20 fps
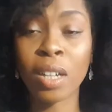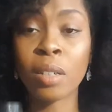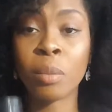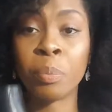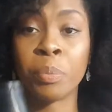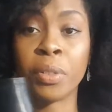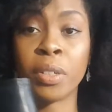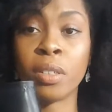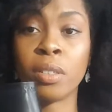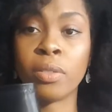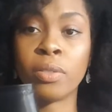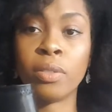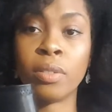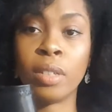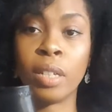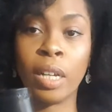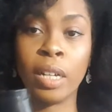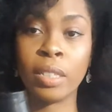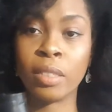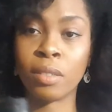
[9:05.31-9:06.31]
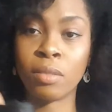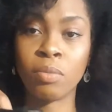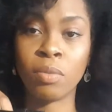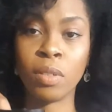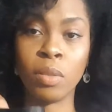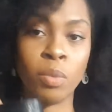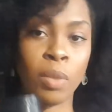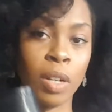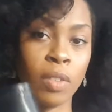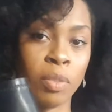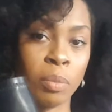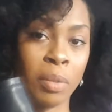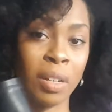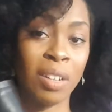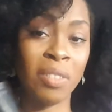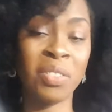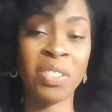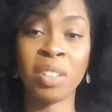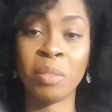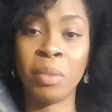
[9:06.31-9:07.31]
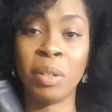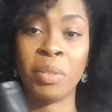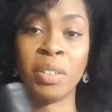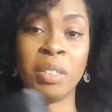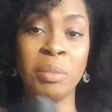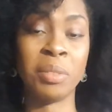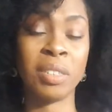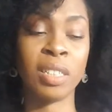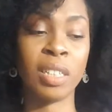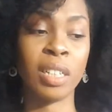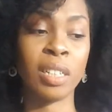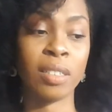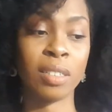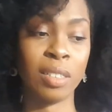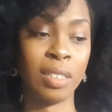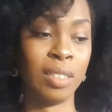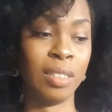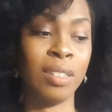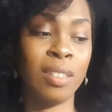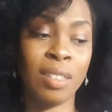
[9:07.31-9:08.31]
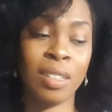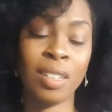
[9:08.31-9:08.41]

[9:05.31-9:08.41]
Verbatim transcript: they're beautiful like I just want to wear them I think I might wear them today I don't know